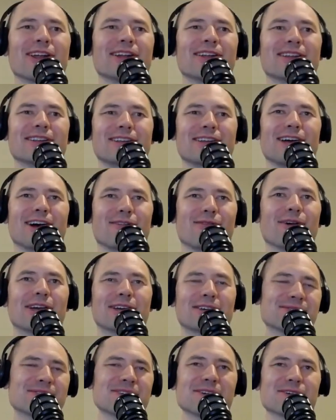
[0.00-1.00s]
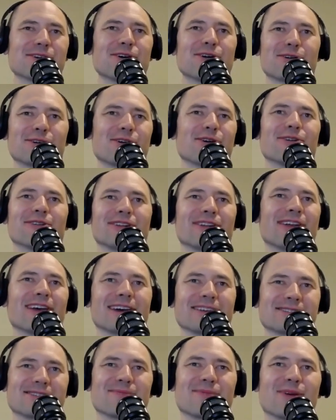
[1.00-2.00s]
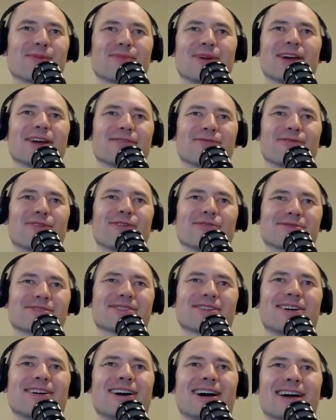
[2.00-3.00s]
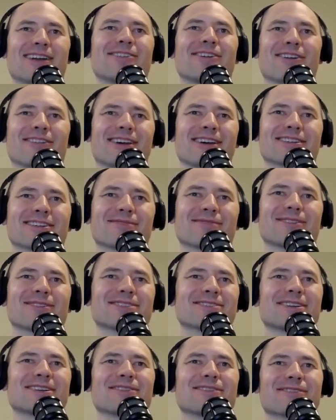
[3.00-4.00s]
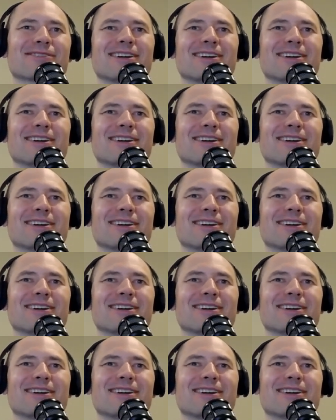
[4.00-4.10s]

and yeah, legacy code going to that's a bit painful. So I know that can be tough.